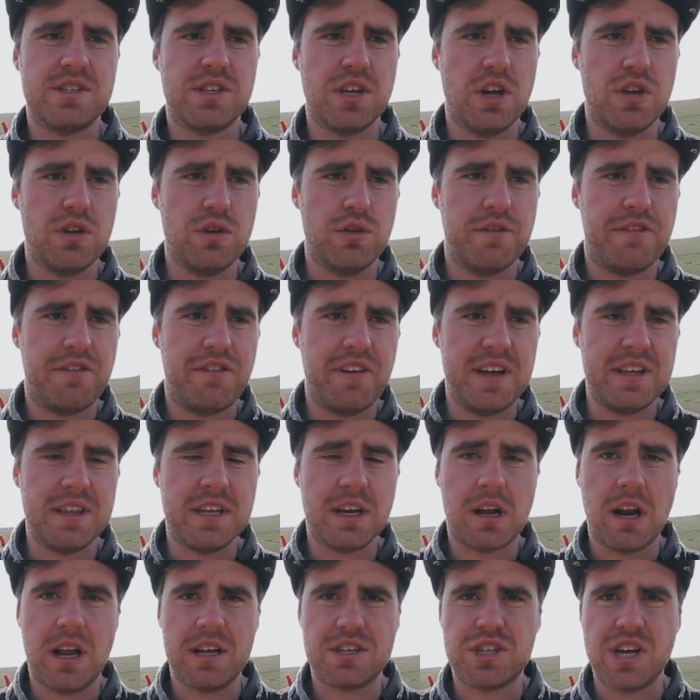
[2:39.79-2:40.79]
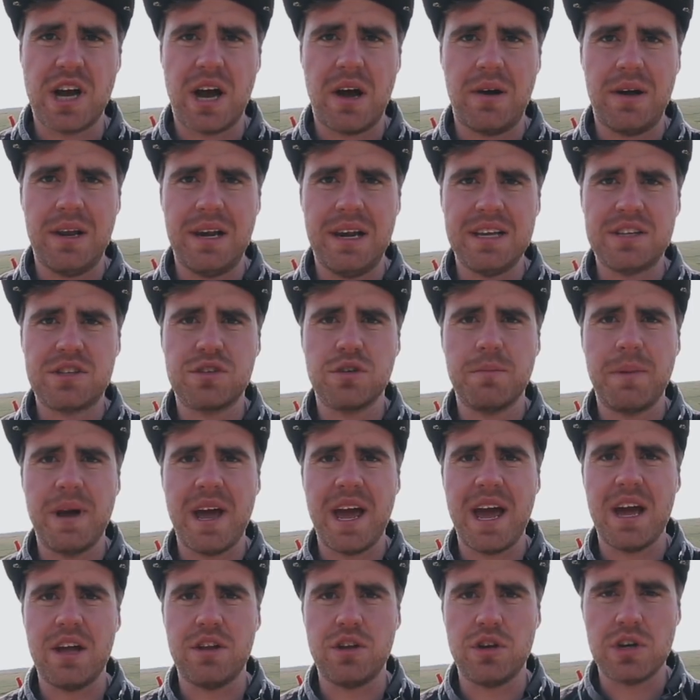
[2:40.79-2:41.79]
that you feed the clutch out a little
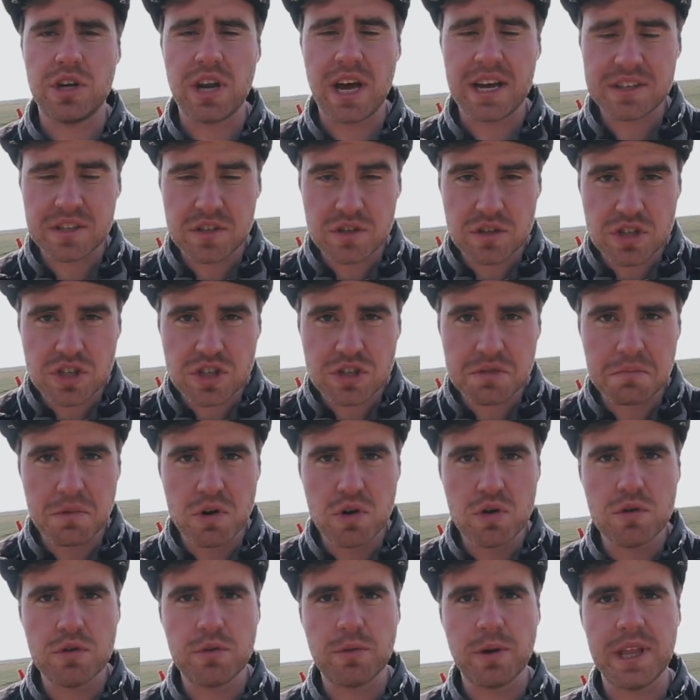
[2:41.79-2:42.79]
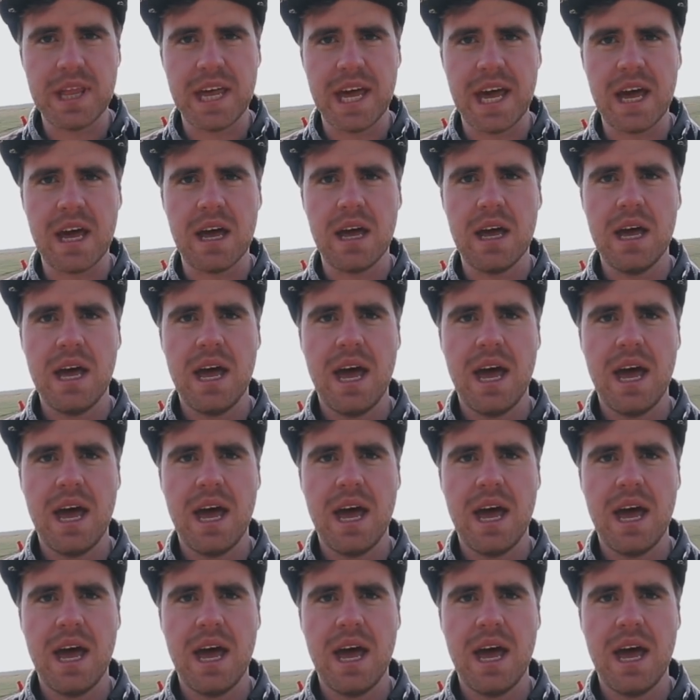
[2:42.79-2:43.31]
bit and you're nice and smooth with it,